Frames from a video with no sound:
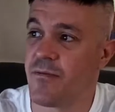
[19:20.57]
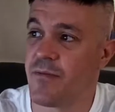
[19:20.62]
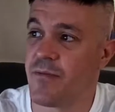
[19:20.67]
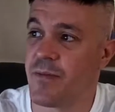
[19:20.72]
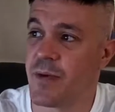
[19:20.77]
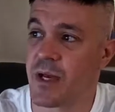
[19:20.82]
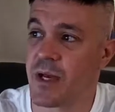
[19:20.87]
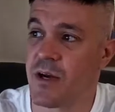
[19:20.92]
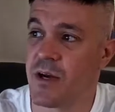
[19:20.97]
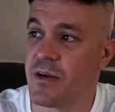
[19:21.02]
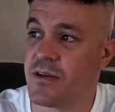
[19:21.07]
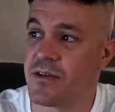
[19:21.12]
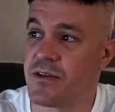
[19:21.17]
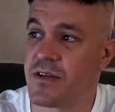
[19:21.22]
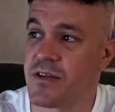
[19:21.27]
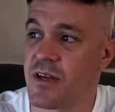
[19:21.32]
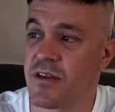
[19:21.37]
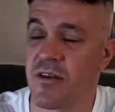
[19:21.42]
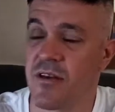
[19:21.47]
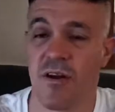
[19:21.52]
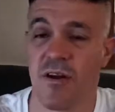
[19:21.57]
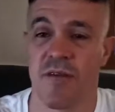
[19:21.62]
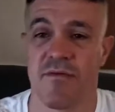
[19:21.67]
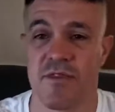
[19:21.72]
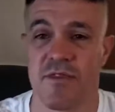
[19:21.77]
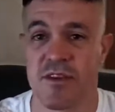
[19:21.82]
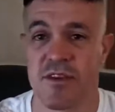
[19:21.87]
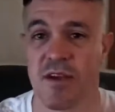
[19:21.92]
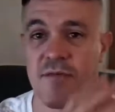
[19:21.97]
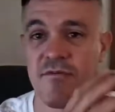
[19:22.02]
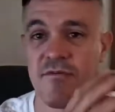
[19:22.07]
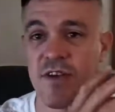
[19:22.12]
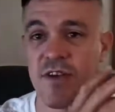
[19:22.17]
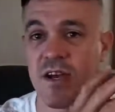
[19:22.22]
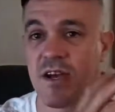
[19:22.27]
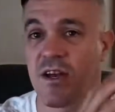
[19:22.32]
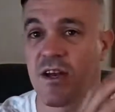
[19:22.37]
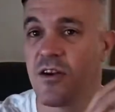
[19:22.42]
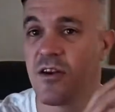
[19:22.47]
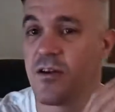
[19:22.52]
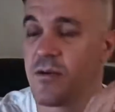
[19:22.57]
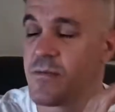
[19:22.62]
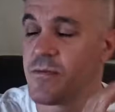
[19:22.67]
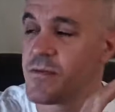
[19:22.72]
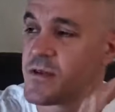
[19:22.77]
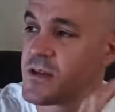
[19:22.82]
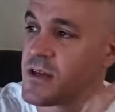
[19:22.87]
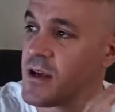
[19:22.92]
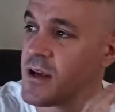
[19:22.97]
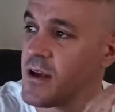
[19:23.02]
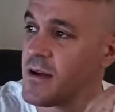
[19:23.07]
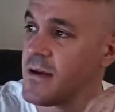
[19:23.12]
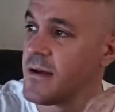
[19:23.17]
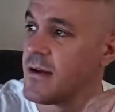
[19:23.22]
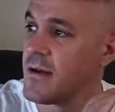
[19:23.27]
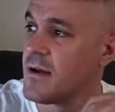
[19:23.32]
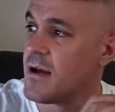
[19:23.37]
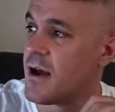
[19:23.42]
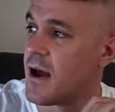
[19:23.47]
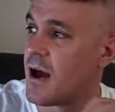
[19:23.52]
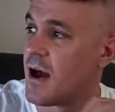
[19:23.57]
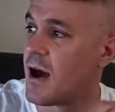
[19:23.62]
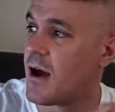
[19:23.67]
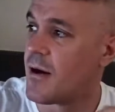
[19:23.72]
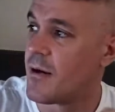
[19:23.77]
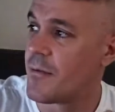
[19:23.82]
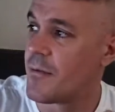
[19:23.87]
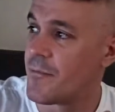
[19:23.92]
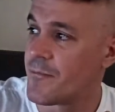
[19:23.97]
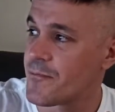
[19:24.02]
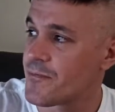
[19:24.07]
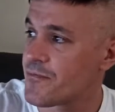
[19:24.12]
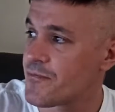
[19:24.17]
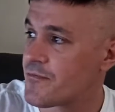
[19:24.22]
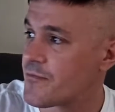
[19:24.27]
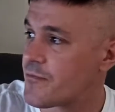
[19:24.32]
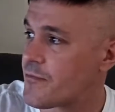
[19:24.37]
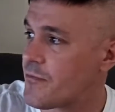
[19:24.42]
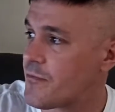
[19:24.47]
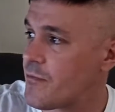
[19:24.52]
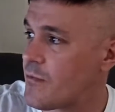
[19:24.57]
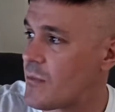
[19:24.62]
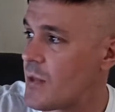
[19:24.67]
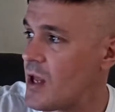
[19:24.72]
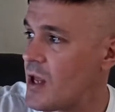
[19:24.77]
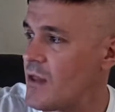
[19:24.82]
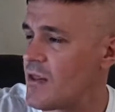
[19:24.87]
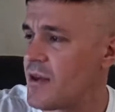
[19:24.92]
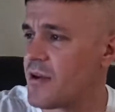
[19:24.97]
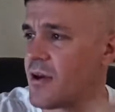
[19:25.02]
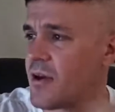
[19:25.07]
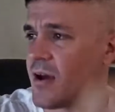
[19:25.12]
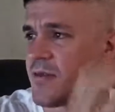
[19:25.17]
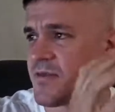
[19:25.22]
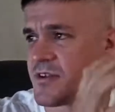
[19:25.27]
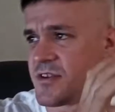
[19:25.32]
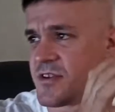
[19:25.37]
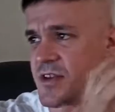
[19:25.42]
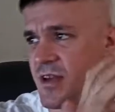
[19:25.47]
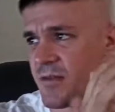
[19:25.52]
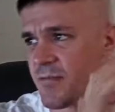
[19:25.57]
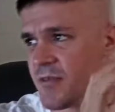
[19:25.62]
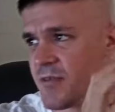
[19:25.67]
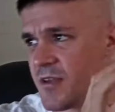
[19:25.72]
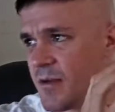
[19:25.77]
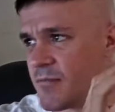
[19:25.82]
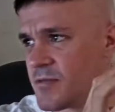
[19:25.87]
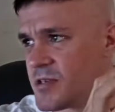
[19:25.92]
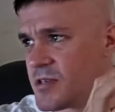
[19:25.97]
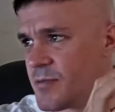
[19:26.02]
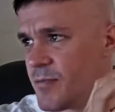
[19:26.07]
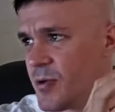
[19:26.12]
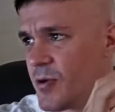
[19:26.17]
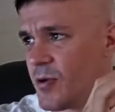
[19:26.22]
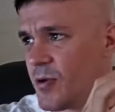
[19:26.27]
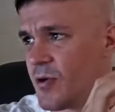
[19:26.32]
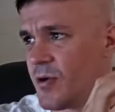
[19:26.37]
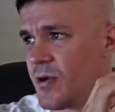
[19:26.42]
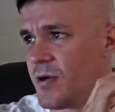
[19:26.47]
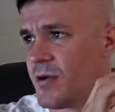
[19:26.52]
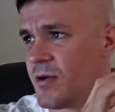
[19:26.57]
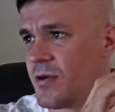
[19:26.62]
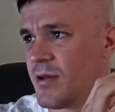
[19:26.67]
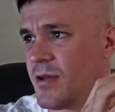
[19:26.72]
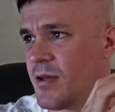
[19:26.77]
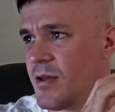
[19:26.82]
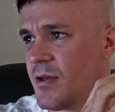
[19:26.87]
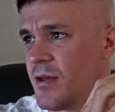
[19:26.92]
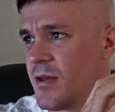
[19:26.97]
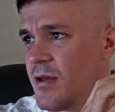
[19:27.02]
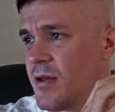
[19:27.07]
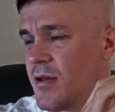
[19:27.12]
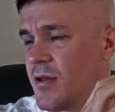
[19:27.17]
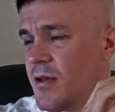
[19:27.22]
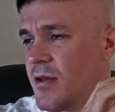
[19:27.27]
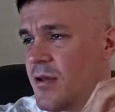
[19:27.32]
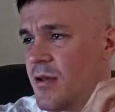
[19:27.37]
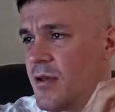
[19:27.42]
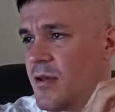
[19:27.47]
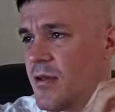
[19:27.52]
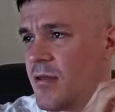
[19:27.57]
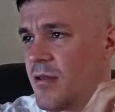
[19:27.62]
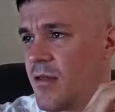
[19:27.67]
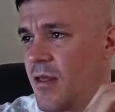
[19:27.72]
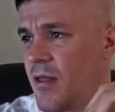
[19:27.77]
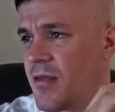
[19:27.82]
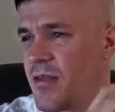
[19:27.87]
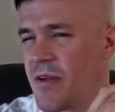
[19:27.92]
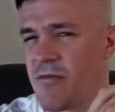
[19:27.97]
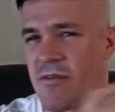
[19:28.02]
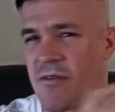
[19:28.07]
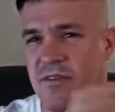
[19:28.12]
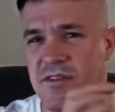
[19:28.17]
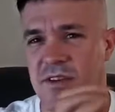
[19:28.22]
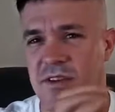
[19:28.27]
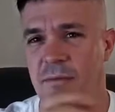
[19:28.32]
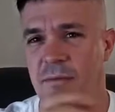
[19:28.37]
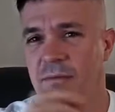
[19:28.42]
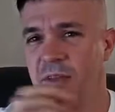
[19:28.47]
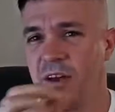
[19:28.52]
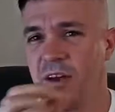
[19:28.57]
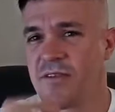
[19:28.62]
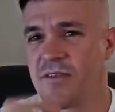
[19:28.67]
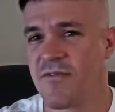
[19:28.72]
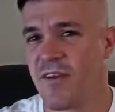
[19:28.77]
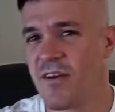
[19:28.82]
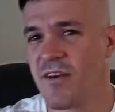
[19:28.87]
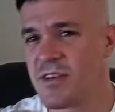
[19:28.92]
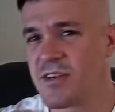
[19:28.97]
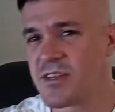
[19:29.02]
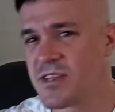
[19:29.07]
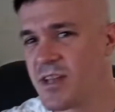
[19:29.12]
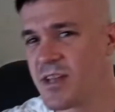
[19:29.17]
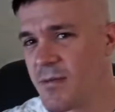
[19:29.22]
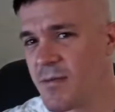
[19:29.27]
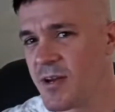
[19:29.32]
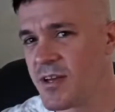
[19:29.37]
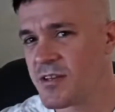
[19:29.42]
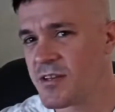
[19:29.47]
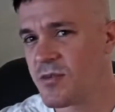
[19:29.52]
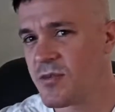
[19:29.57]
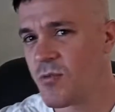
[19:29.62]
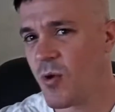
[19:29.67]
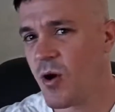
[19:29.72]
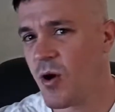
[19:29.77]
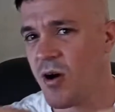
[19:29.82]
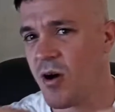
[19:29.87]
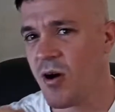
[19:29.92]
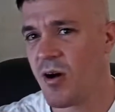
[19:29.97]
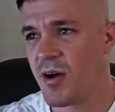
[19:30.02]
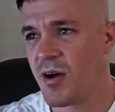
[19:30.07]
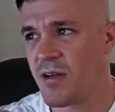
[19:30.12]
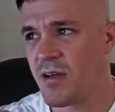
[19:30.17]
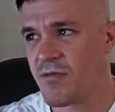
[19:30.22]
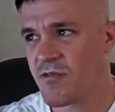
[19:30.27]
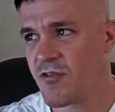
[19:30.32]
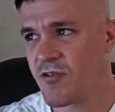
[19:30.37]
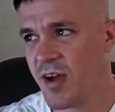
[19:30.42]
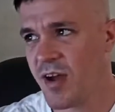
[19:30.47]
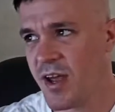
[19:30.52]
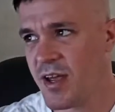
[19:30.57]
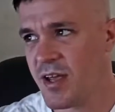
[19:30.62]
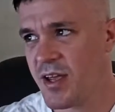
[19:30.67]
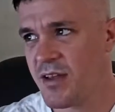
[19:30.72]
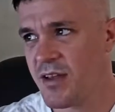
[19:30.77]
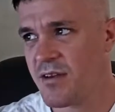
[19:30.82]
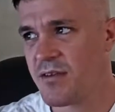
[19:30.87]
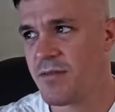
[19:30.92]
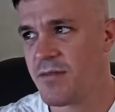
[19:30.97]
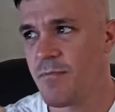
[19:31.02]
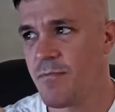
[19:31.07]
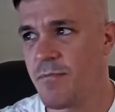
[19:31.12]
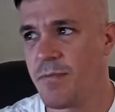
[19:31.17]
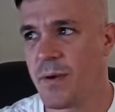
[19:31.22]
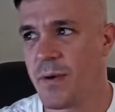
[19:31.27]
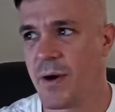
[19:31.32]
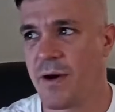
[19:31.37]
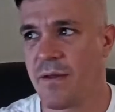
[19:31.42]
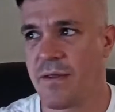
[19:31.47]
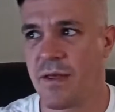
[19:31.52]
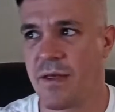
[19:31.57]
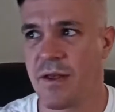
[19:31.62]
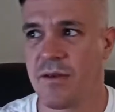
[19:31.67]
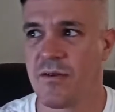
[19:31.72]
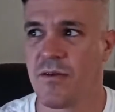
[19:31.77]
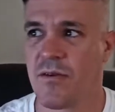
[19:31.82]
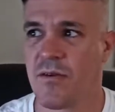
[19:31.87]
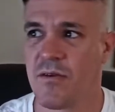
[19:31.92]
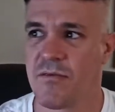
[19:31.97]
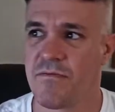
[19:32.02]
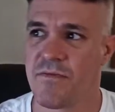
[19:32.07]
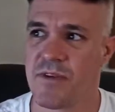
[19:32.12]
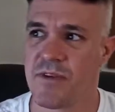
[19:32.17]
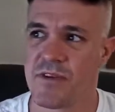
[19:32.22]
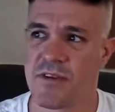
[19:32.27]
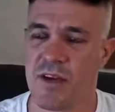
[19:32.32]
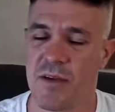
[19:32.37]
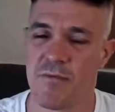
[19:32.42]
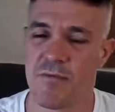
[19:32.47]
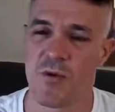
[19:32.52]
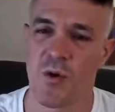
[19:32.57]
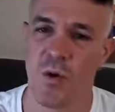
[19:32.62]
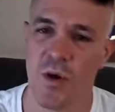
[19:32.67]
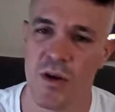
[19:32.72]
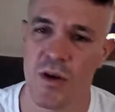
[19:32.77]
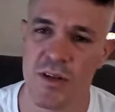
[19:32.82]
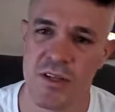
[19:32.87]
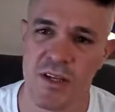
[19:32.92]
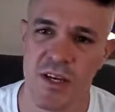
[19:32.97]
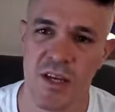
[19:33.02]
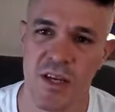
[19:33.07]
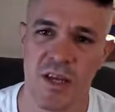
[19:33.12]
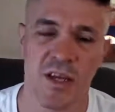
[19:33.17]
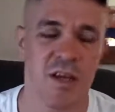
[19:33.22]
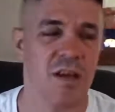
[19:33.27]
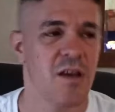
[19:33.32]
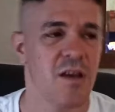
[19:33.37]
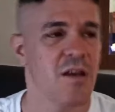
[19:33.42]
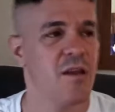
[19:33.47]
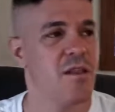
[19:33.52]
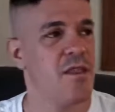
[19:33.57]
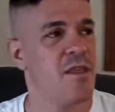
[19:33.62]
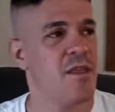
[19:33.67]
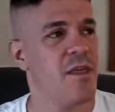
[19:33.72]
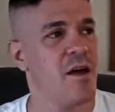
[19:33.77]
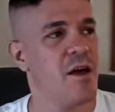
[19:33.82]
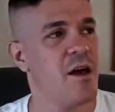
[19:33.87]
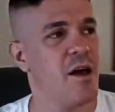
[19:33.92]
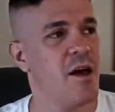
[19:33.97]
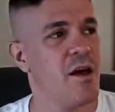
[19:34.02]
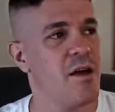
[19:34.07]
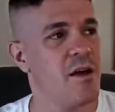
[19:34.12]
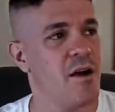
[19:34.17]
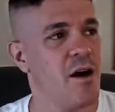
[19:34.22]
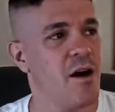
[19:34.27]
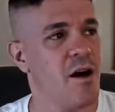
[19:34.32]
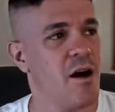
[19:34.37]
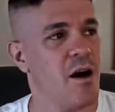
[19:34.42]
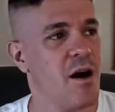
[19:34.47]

because they don't have the same finger loops, they don't have the same thumb support. There are some that are very similar to what I have created, but they're not the same quality. The